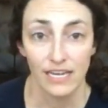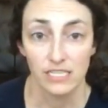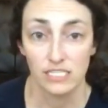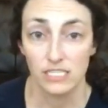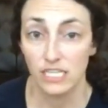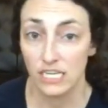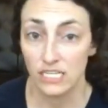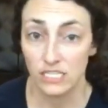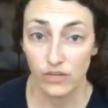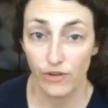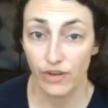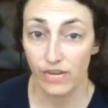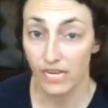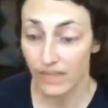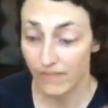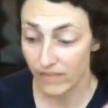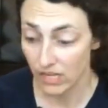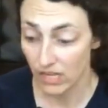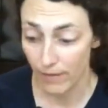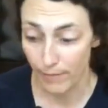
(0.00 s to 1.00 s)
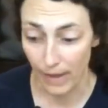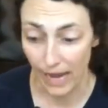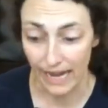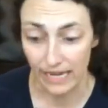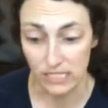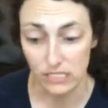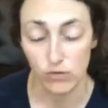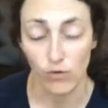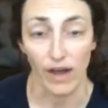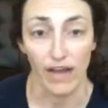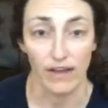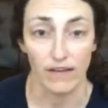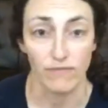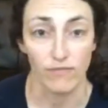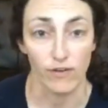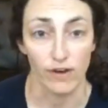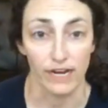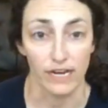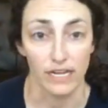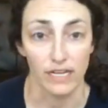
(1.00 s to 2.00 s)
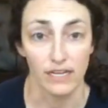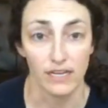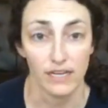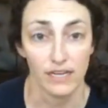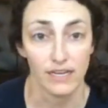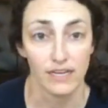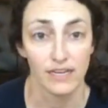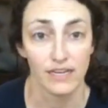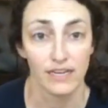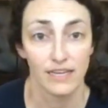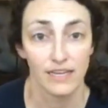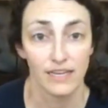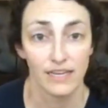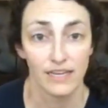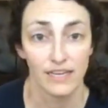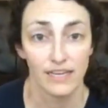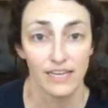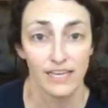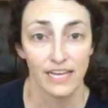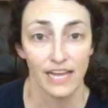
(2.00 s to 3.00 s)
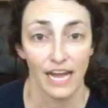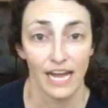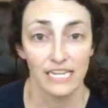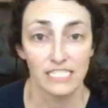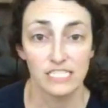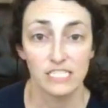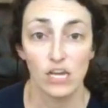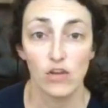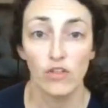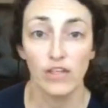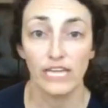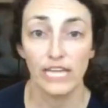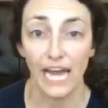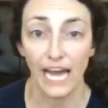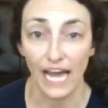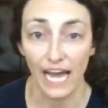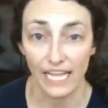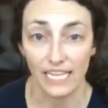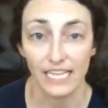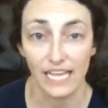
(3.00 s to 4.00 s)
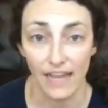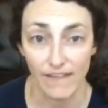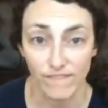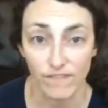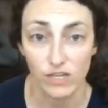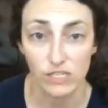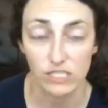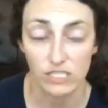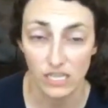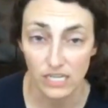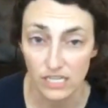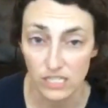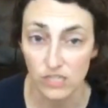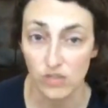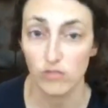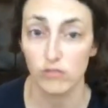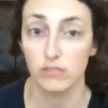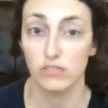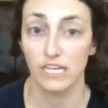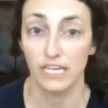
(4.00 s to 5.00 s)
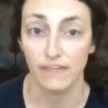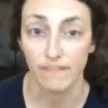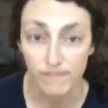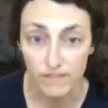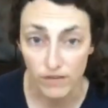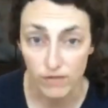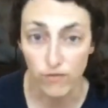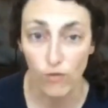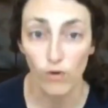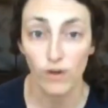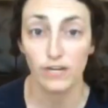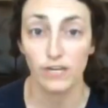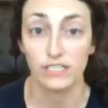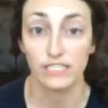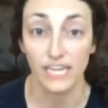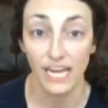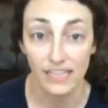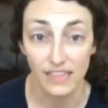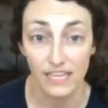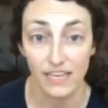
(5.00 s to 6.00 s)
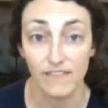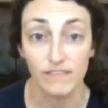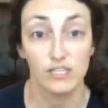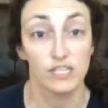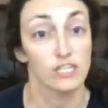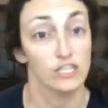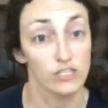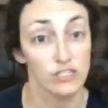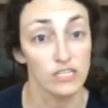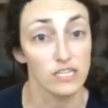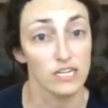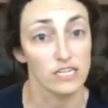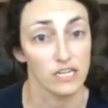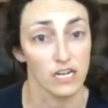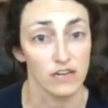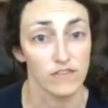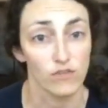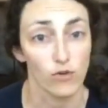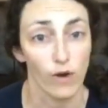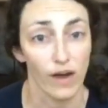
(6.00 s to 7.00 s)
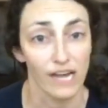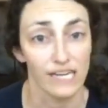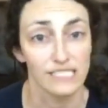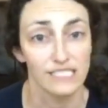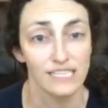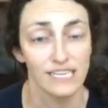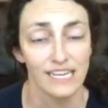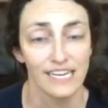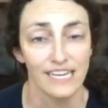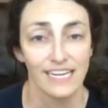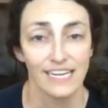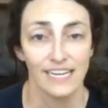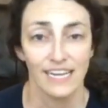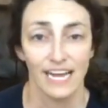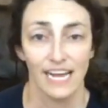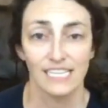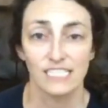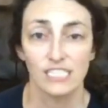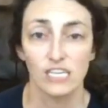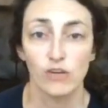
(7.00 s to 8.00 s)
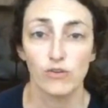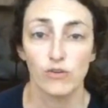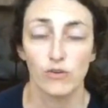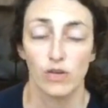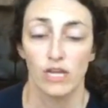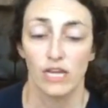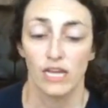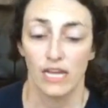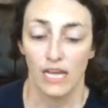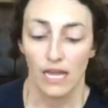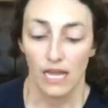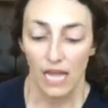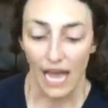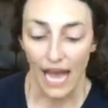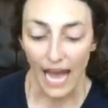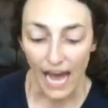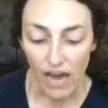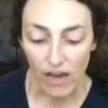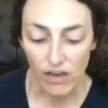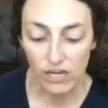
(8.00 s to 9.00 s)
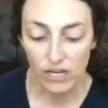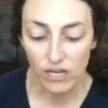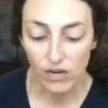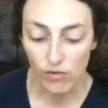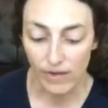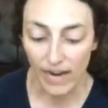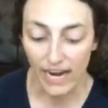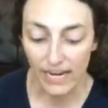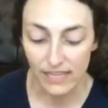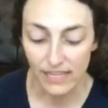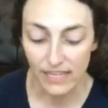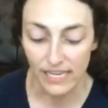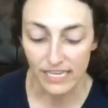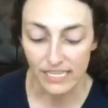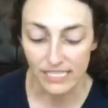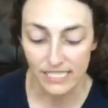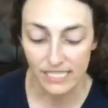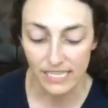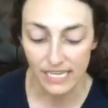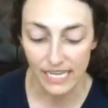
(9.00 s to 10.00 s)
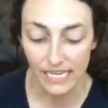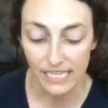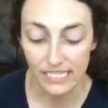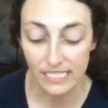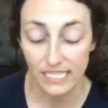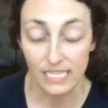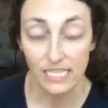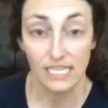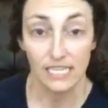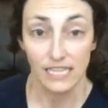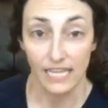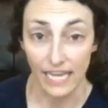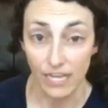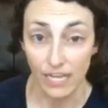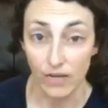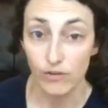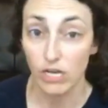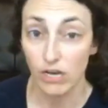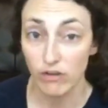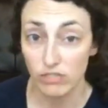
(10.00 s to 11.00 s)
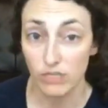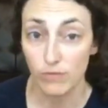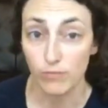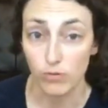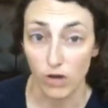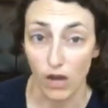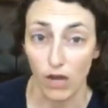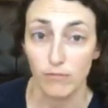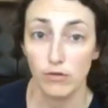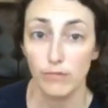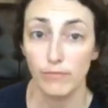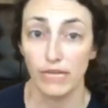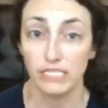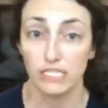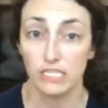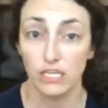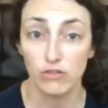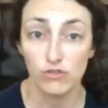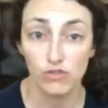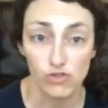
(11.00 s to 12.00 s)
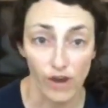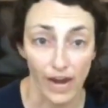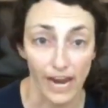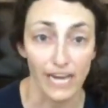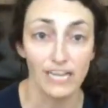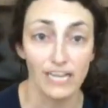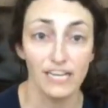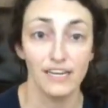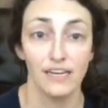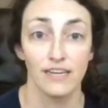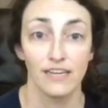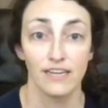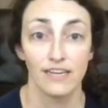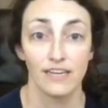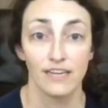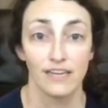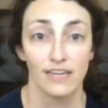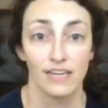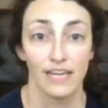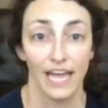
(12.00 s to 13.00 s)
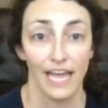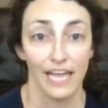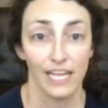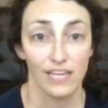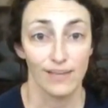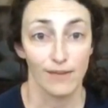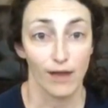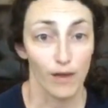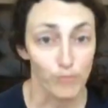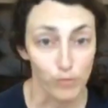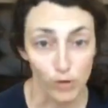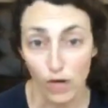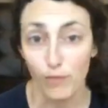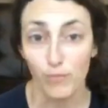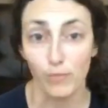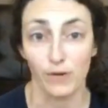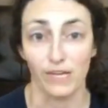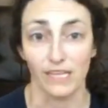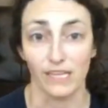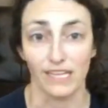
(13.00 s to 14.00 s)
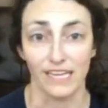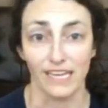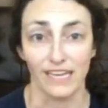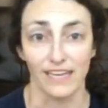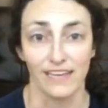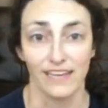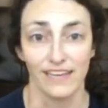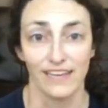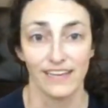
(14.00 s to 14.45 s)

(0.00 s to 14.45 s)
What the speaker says: than doing even a back squat for it. And so as that first initial lift for your deadlift, you're using a ton of quads. And so how to correct this is that you know it's a problem, and so you train appropriately.